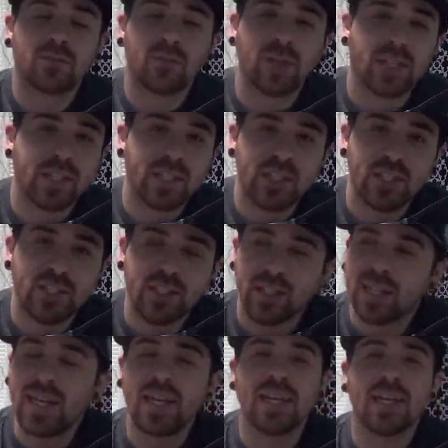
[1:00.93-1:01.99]
freaking just
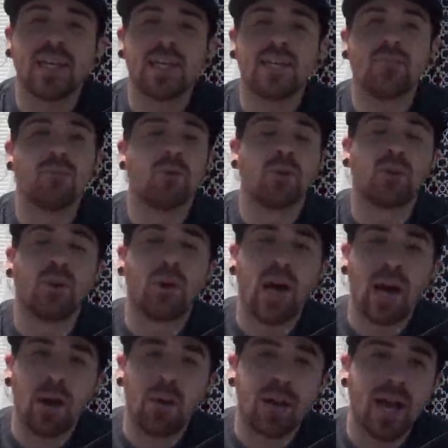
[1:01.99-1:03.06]
deleted. We don't know
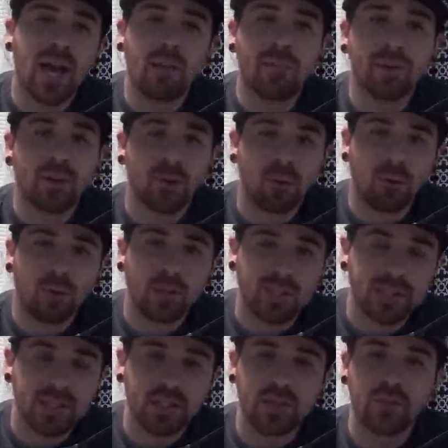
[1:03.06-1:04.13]
how it happened or what
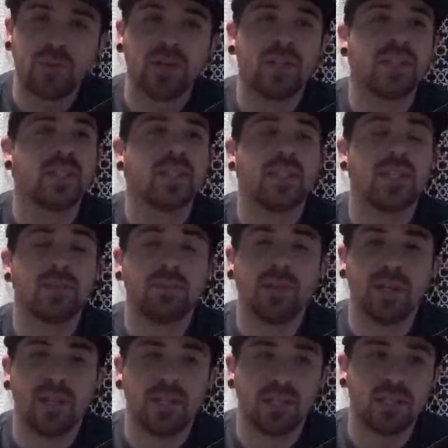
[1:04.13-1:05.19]
the situation is,
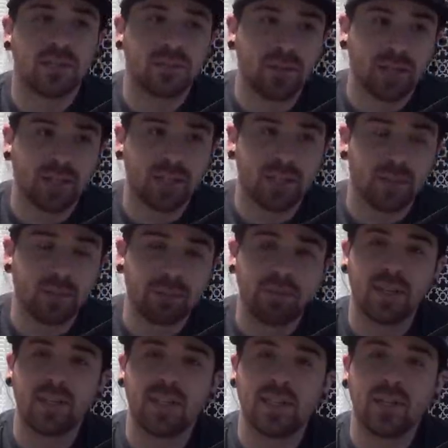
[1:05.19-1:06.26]
but it's just fucking
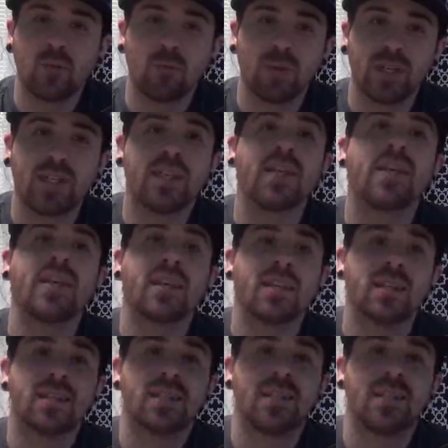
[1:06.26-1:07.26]
completely ridiculous